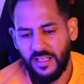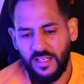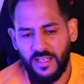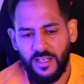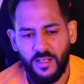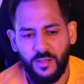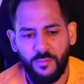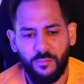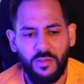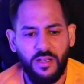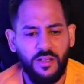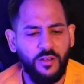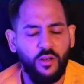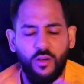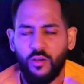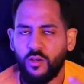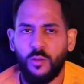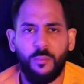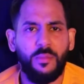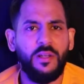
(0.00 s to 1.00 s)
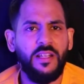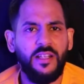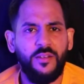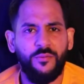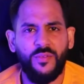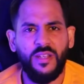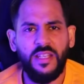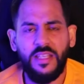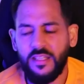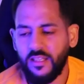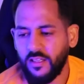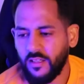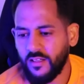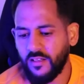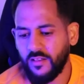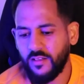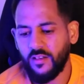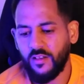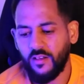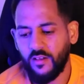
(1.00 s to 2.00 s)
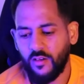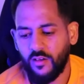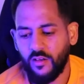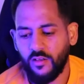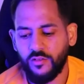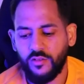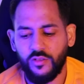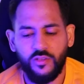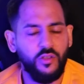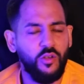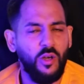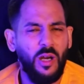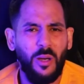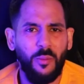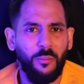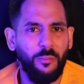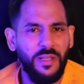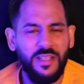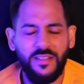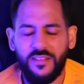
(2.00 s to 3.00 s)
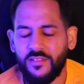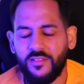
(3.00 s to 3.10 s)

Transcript: um, and go completely vegan or just cut out meat.